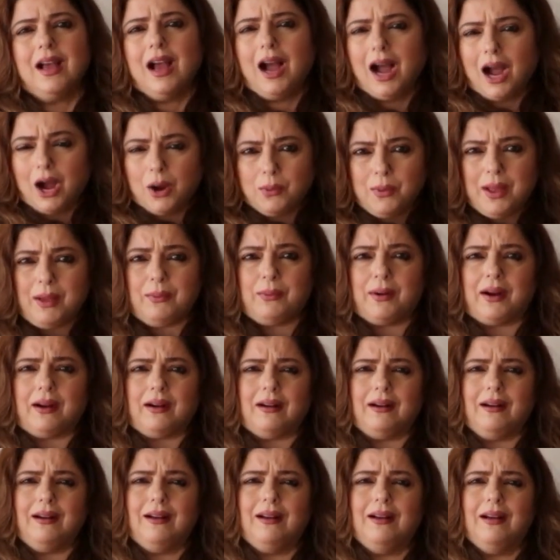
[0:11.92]
However,
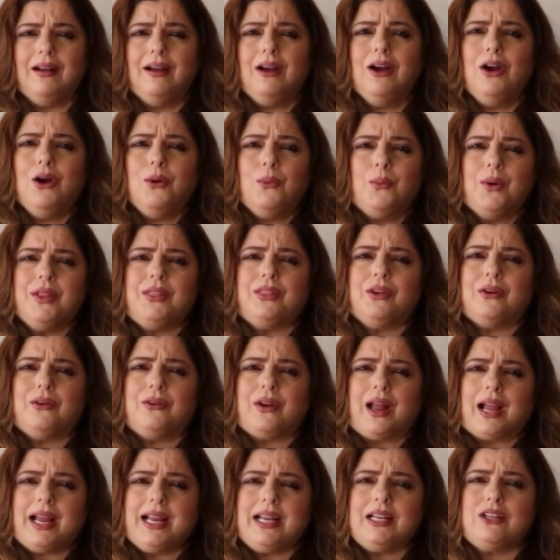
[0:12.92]
with the
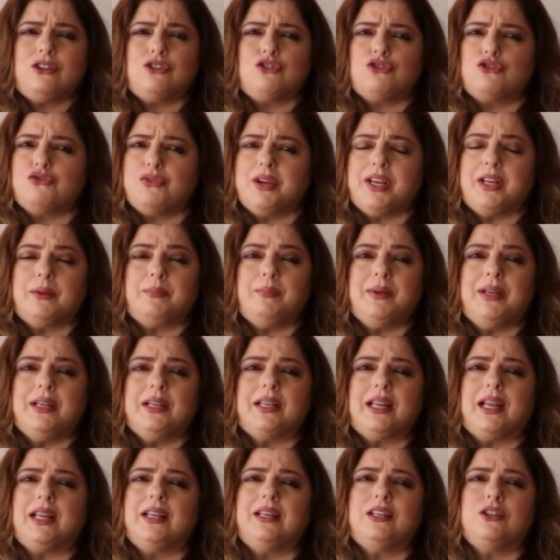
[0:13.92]
right treatment
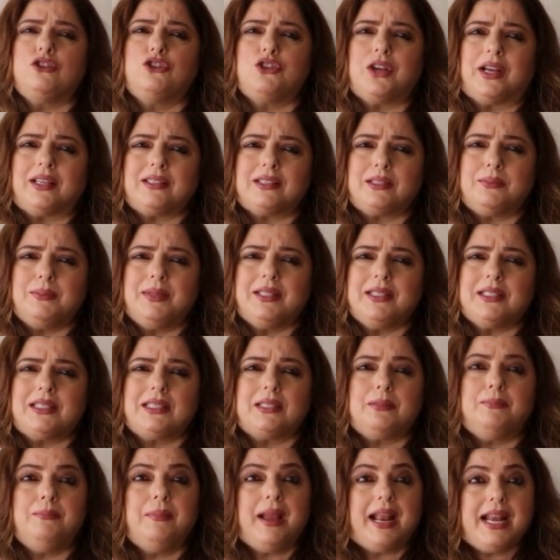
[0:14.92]
and
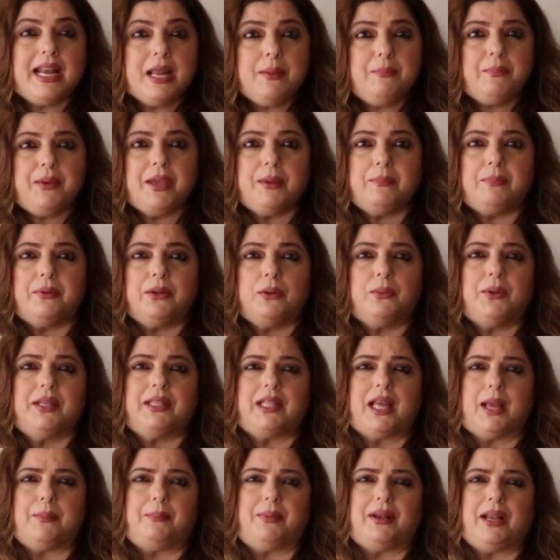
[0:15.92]
adjustments, many people with
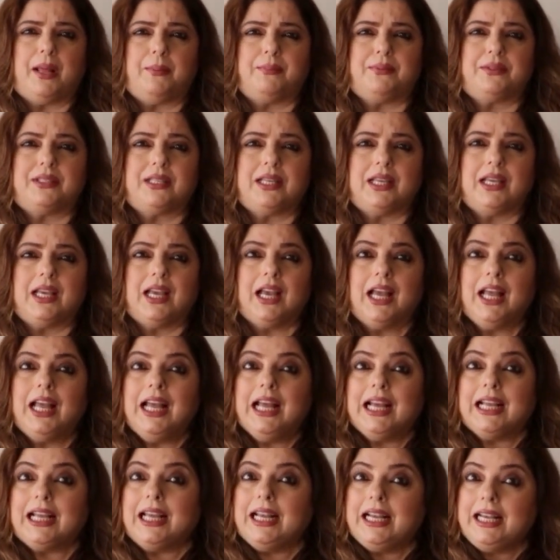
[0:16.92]
epilepsy
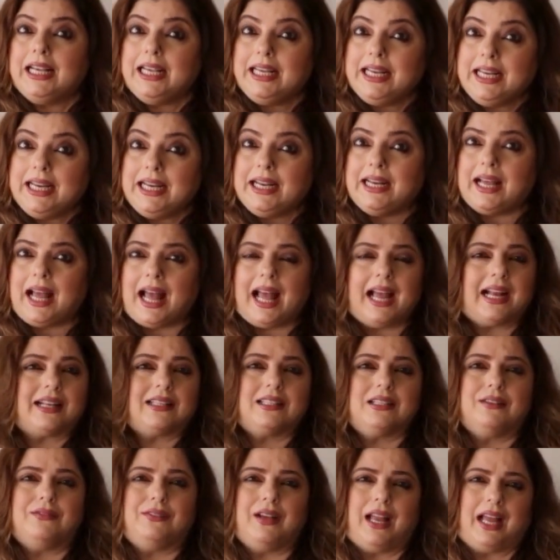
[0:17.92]
can lead
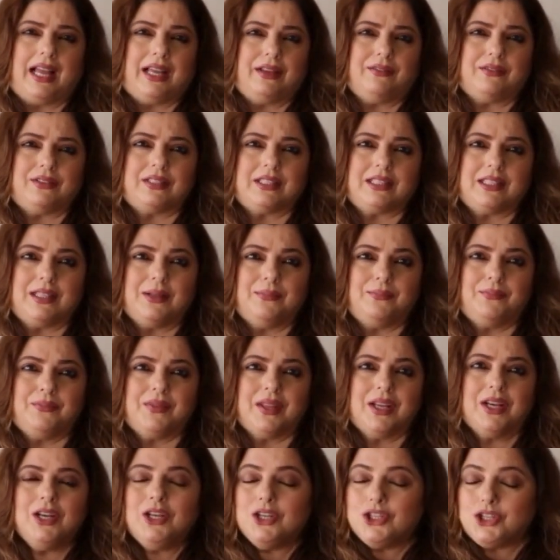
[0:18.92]
active lives.
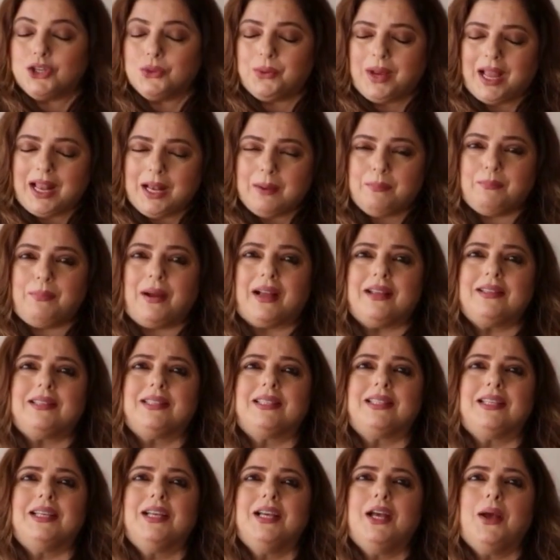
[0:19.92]
To help
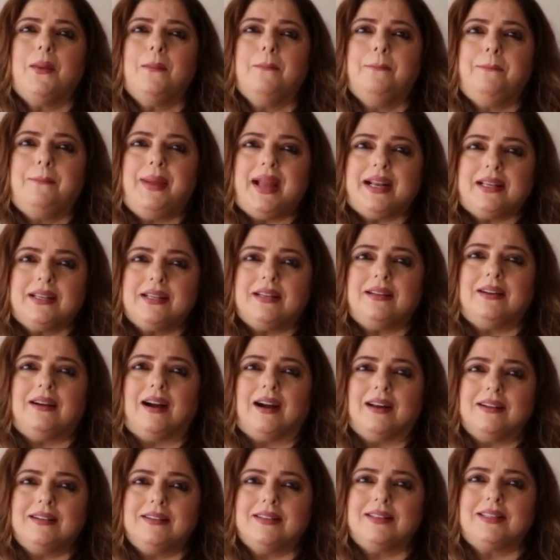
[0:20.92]
us better
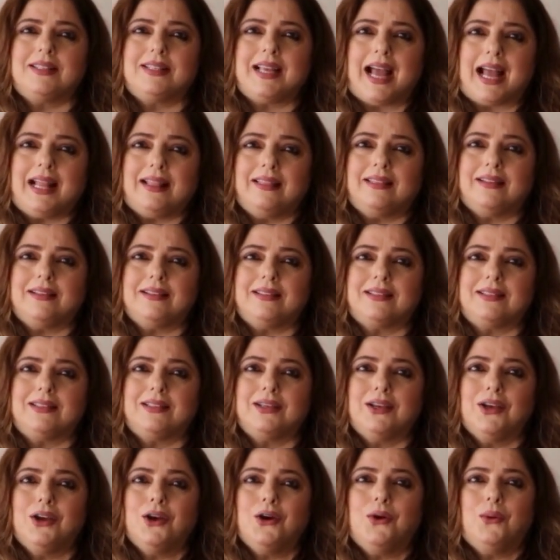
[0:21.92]
understand this,
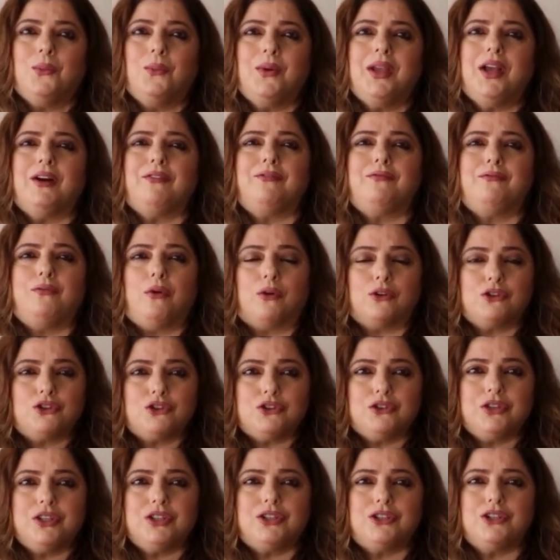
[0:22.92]
we are
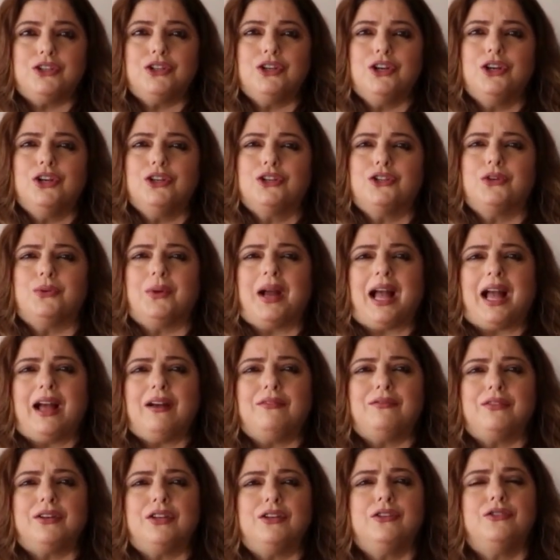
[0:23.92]
fortunate to
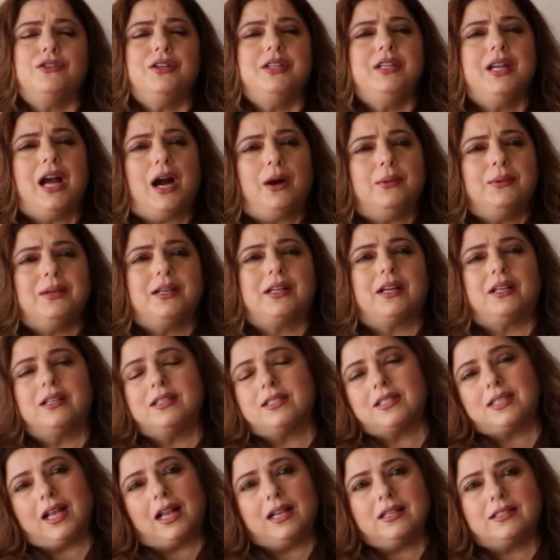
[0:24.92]
have a renowned
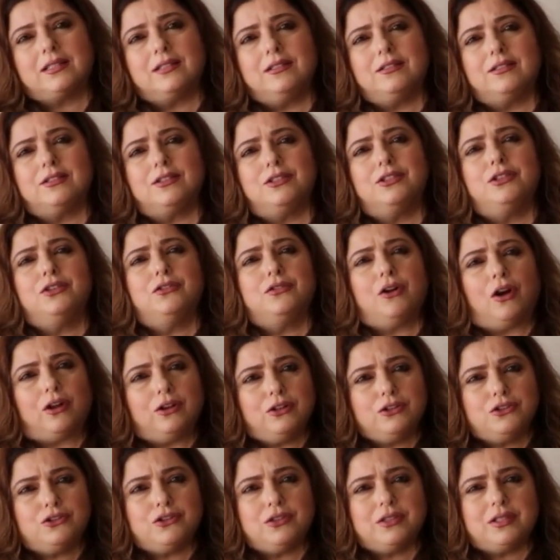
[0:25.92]
consultant
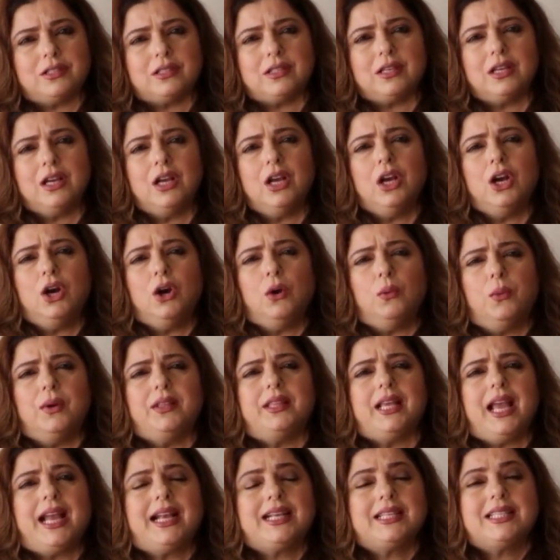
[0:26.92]
neurologist
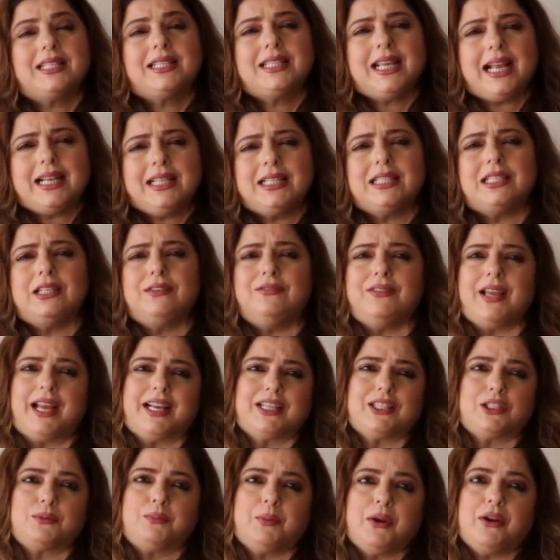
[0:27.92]
with extensive
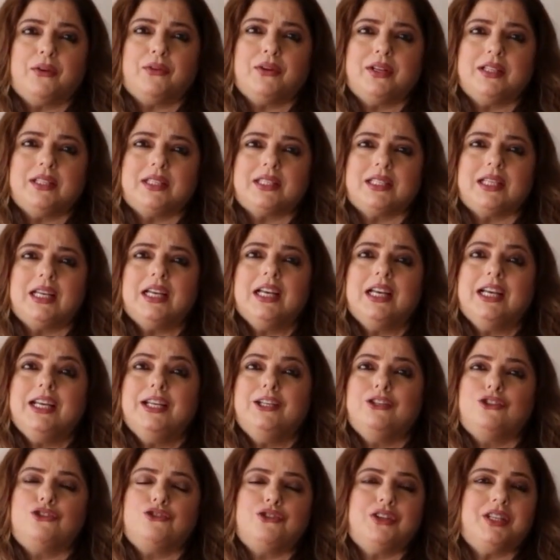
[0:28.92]
experience
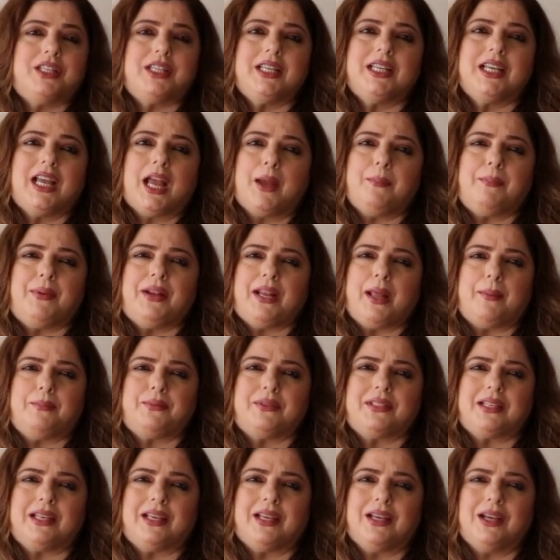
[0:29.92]
in treating
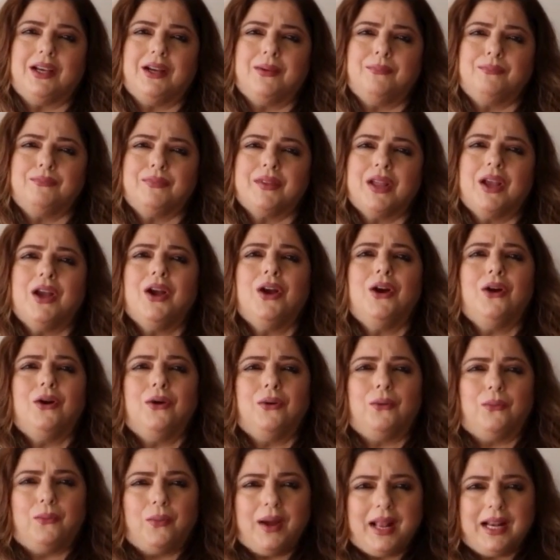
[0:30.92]
epilepsy.
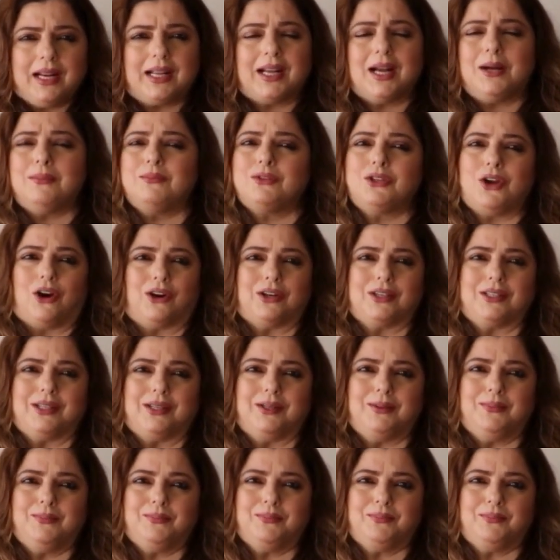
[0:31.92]
Welcome, Doctor.